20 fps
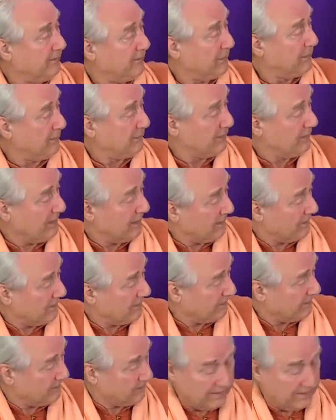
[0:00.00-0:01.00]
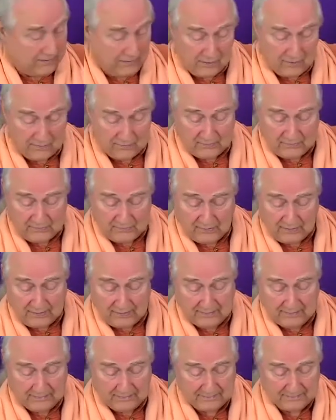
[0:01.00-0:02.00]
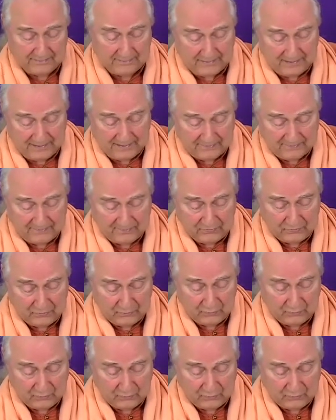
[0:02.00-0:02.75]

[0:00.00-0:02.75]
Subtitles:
you can see here on the side, it has to do